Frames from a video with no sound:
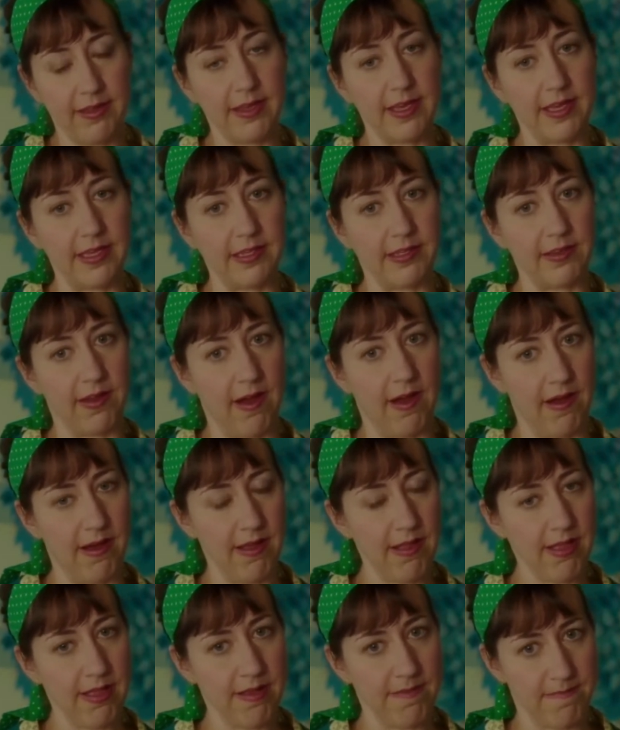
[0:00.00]
is
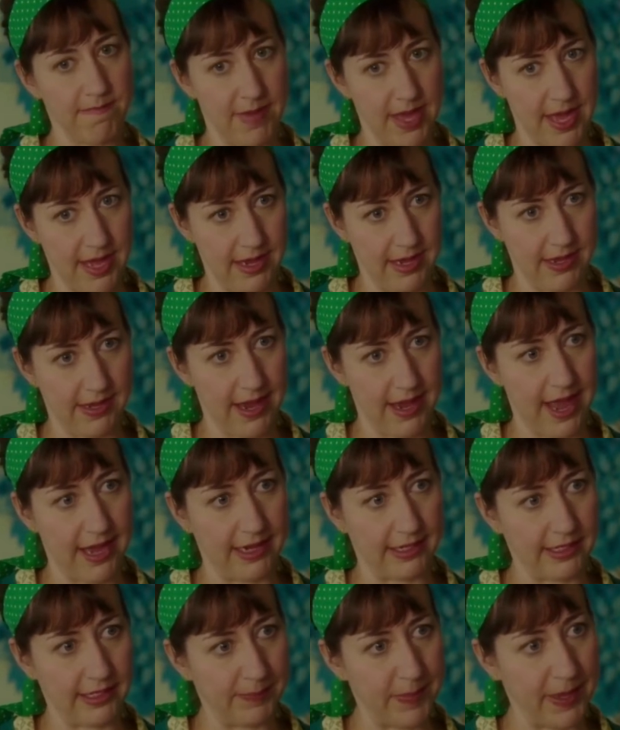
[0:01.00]
on the mend and
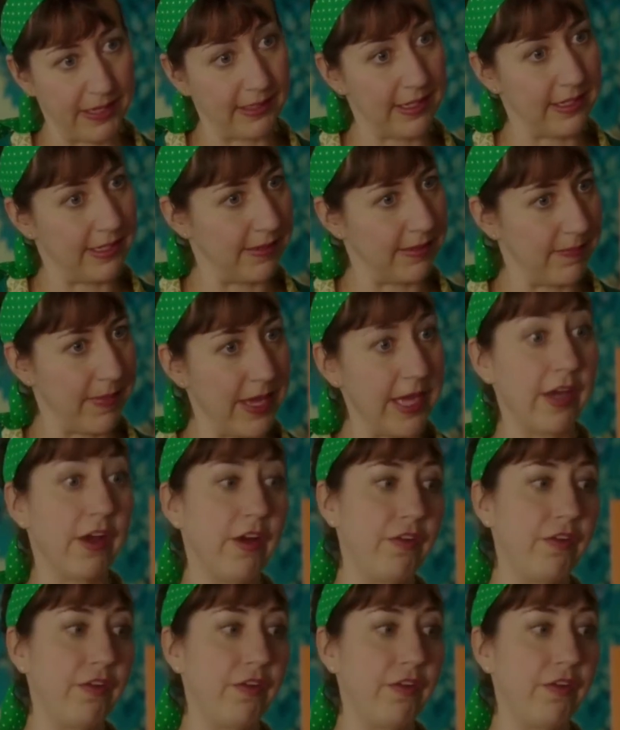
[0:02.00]
expected to make